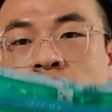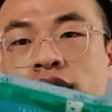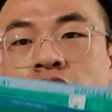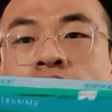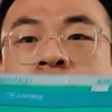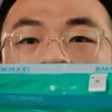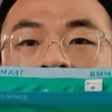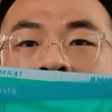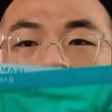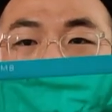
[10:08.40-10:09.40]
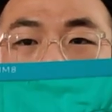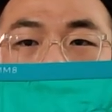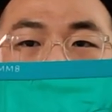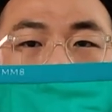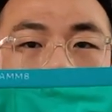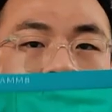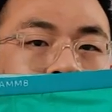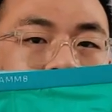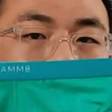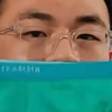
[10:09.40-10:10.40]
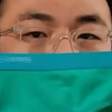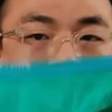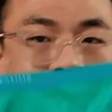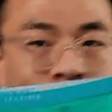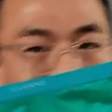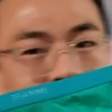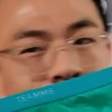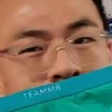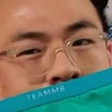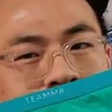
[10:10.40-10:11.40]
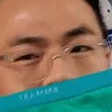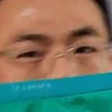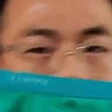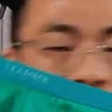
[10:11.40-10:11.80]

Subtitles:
So yeah, I'm a medium nowadays. Can I even